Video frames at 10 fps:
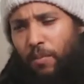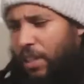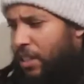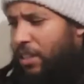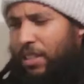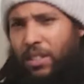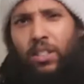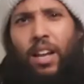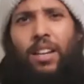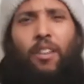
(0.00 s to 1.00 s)
He doesn't
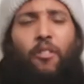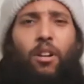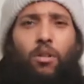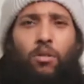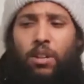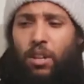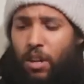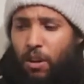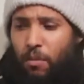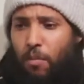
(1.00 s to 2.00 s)
stand there alone,
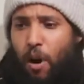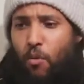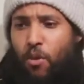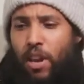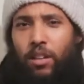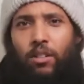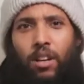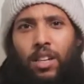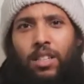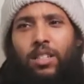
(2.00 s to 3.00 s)
but we
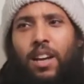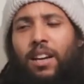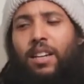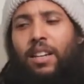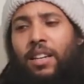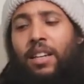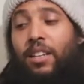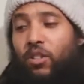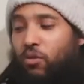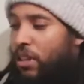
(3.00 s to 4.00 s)
acknowledge that in
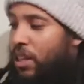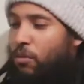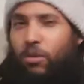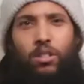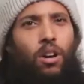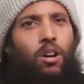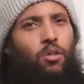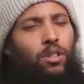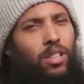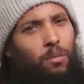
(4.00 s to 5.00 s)
history he was the
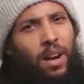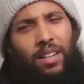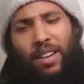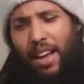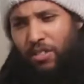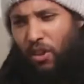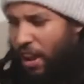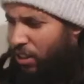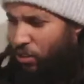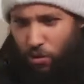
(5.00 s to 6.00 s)
only man that
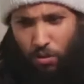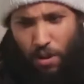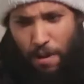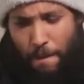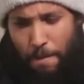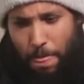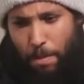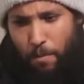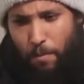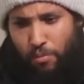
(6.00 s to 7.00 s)
tried to
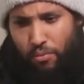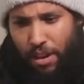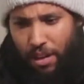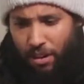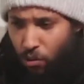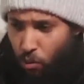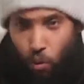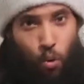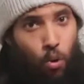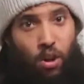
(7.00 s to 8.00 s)
bring
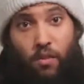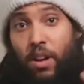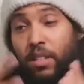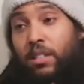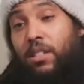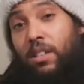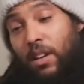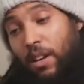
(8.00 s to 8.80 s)
all of us